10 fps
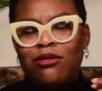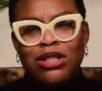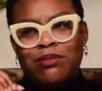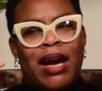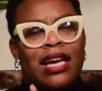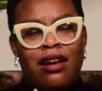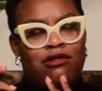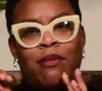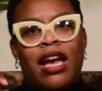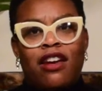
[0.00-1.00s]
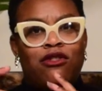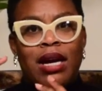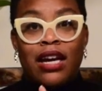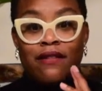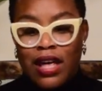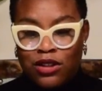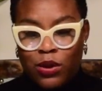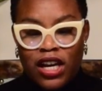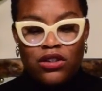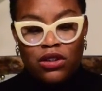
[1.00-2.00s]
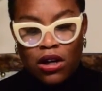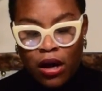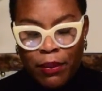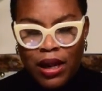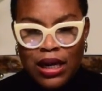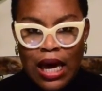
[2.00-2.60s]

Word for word: It was my gift, my gift, my gift. That's what I used to talk about